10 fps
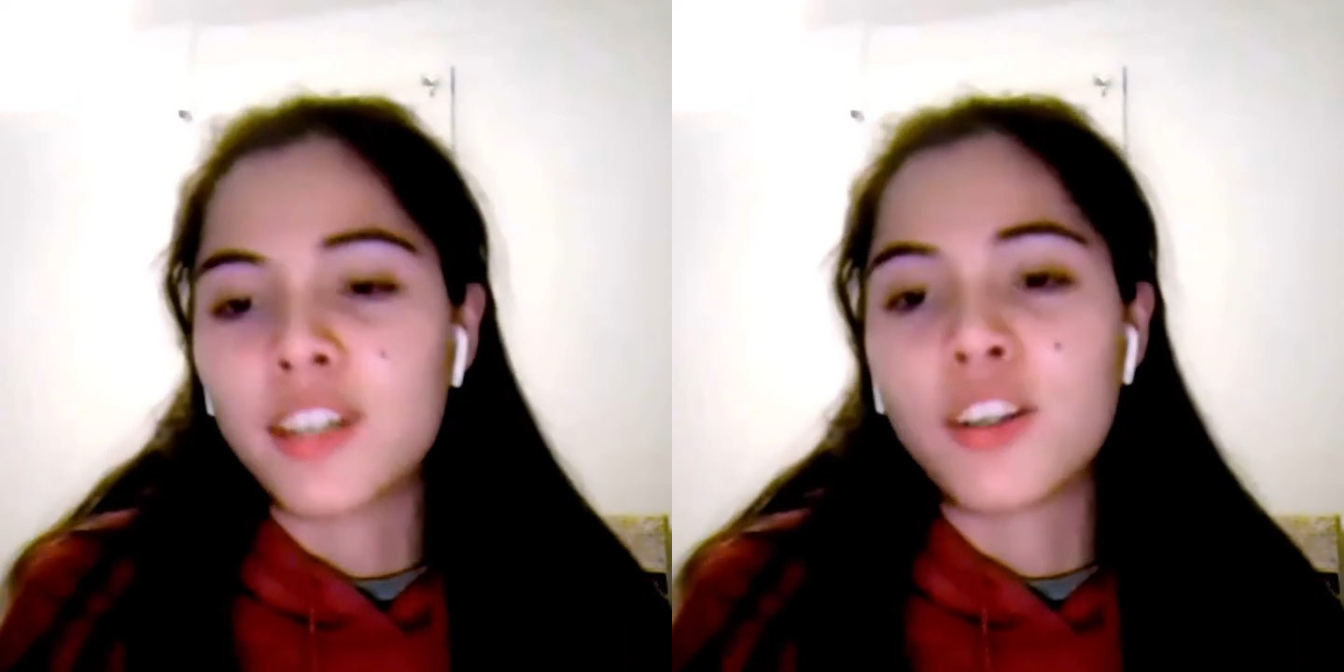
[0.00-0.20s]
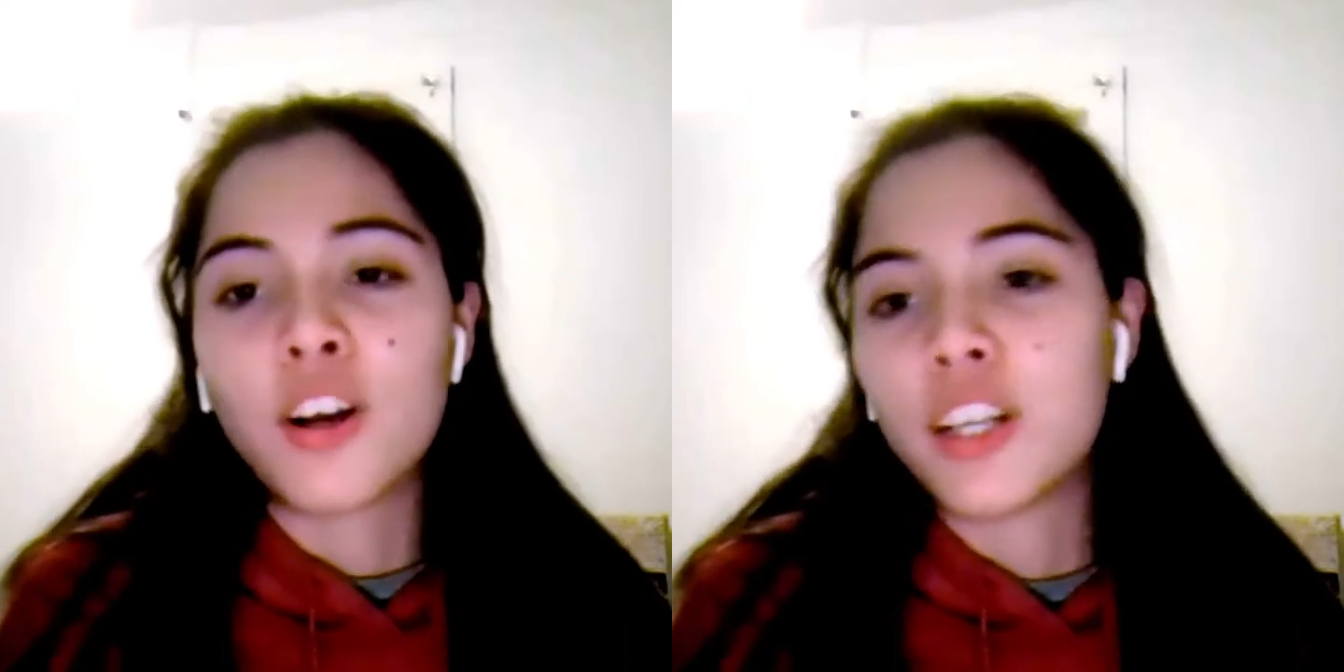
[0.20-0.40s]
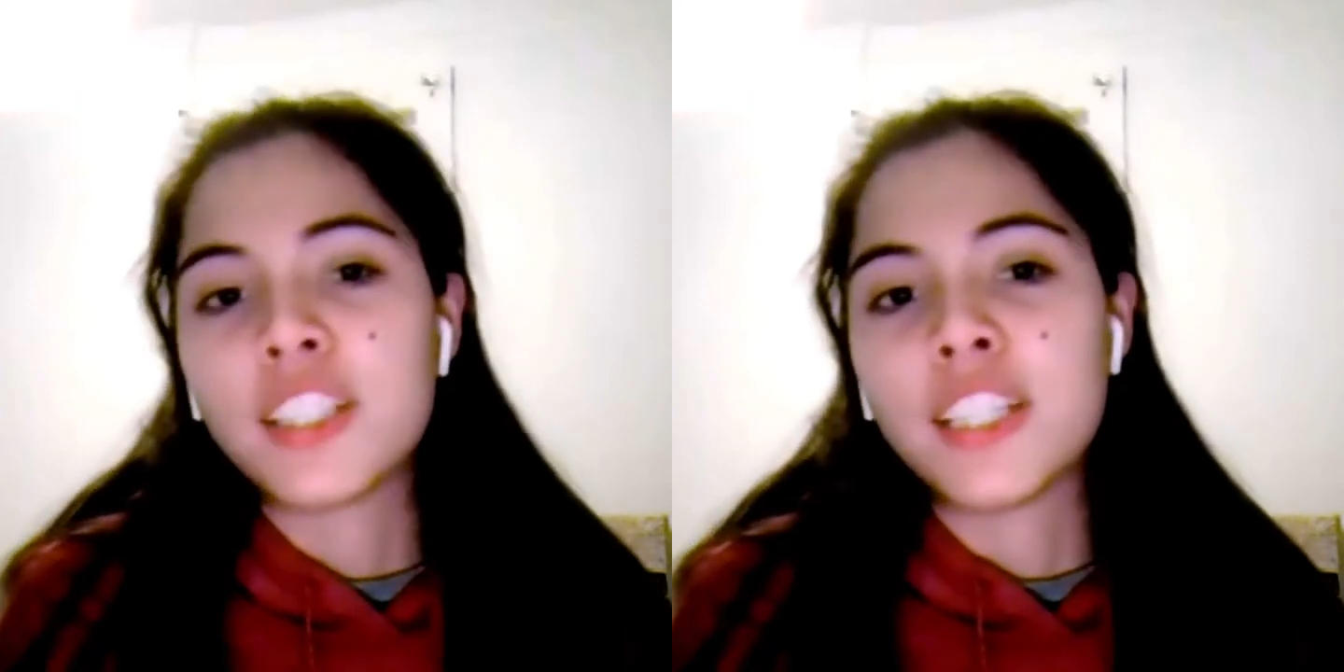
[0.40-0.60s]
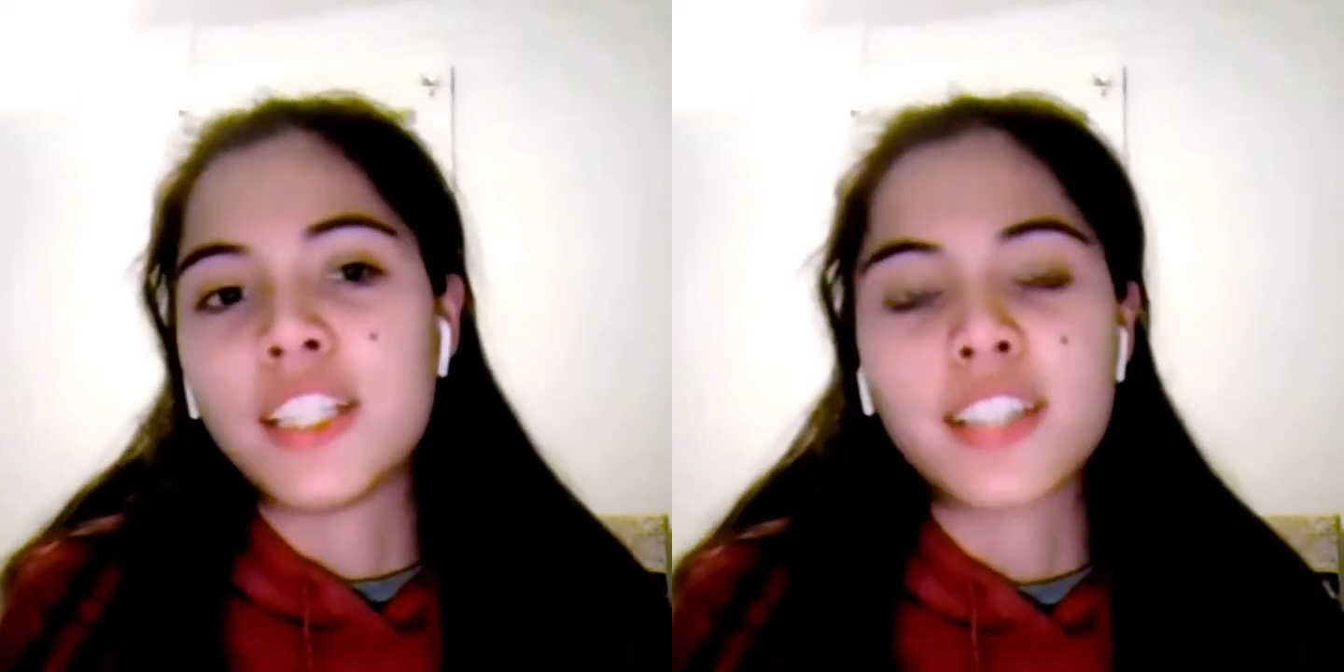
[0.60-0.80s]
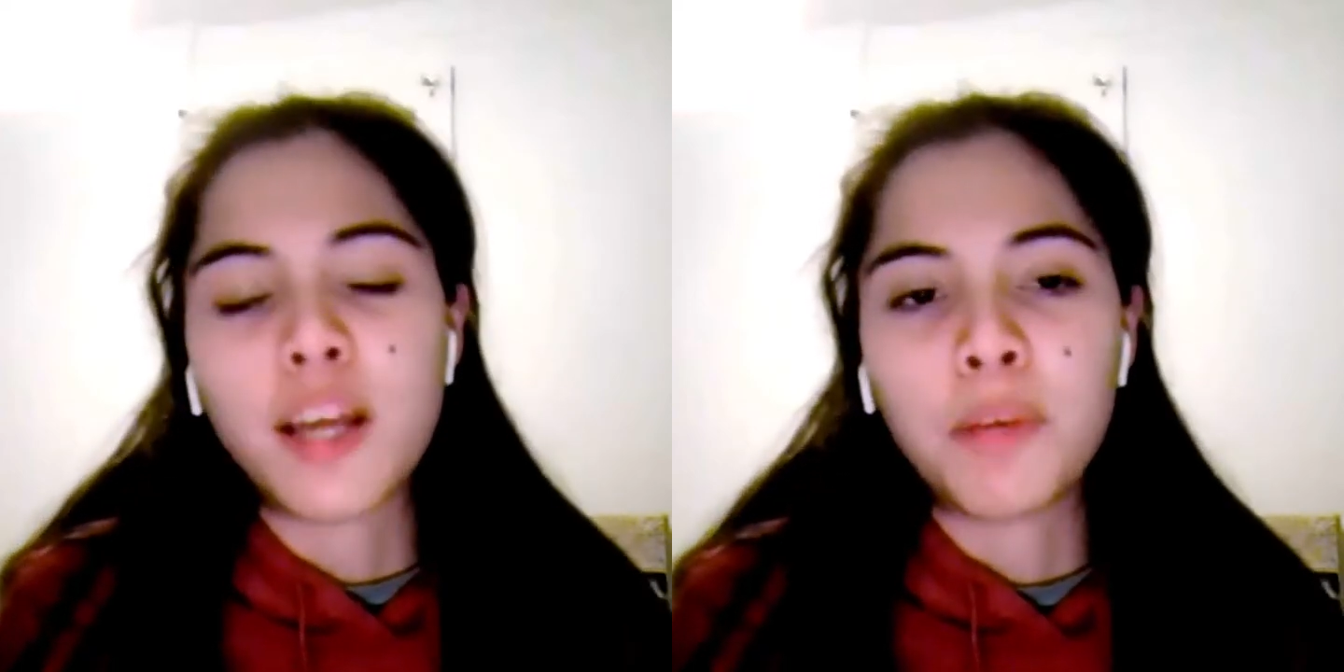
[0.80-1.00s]
are not going to
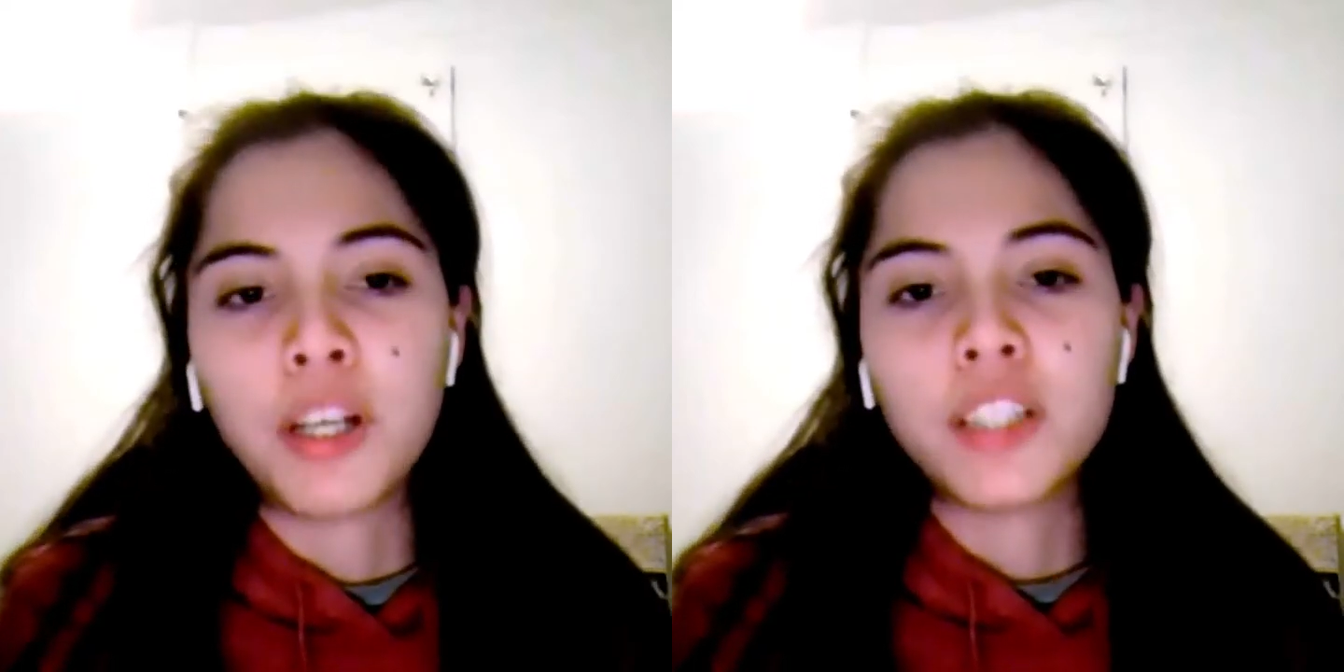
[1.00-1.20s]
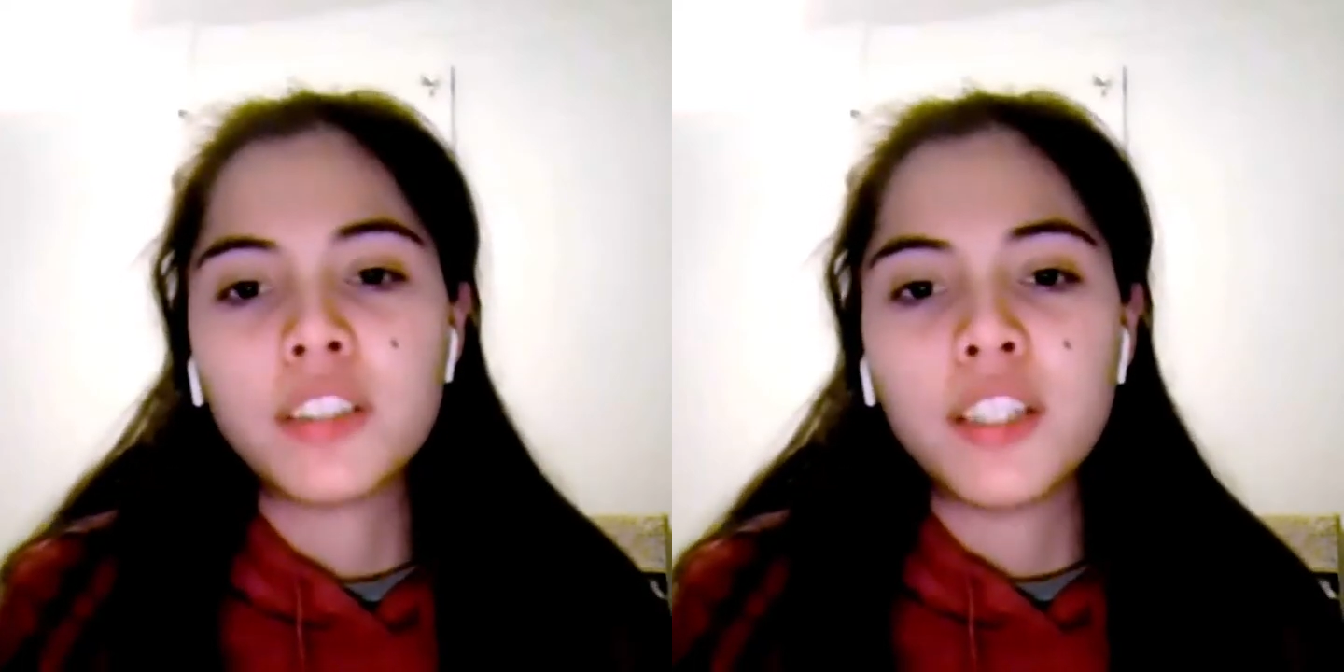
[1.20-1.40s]
change that much